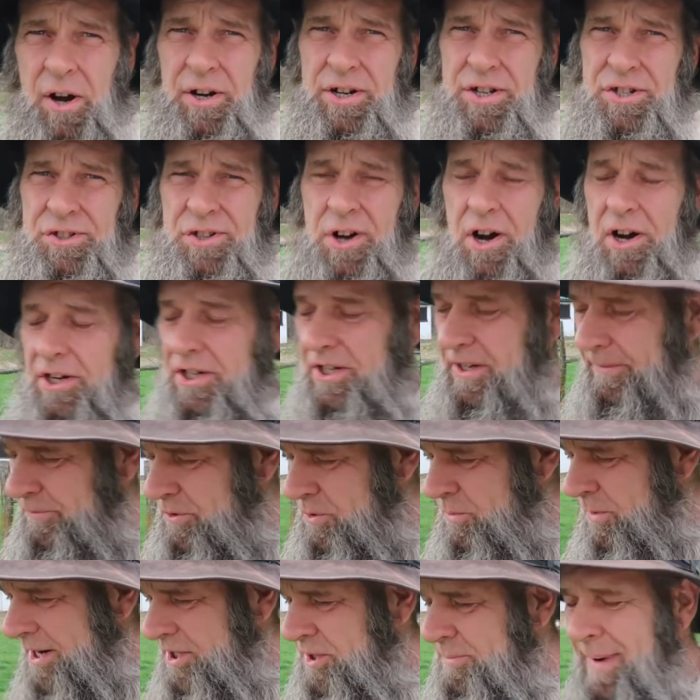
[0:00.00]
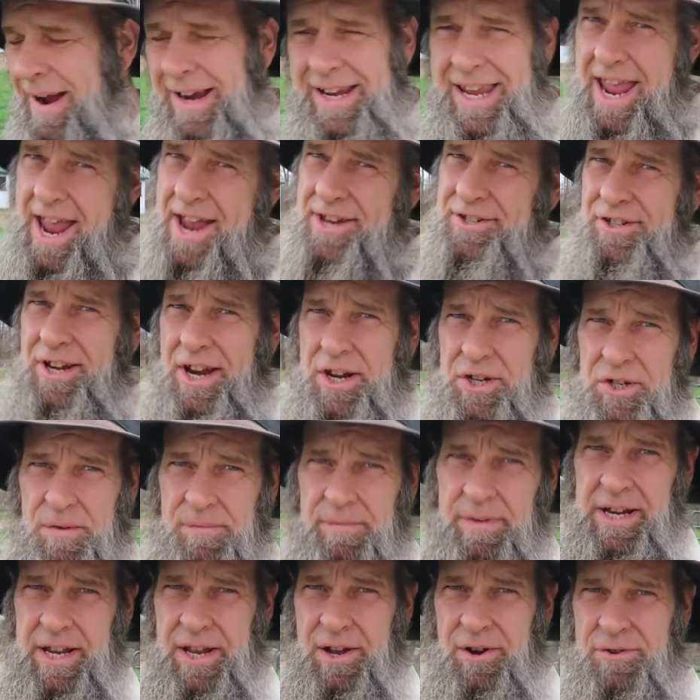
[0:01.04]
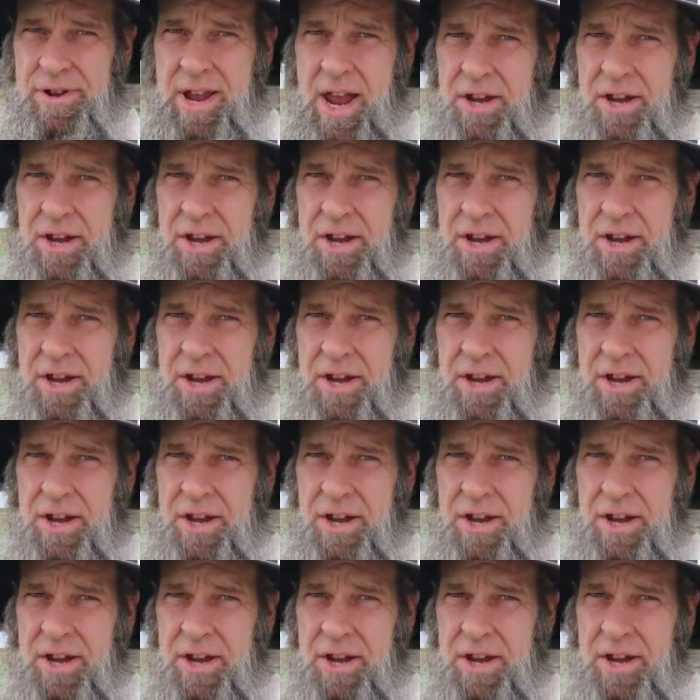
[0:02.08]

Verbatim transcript: party started, if you watched my gas station video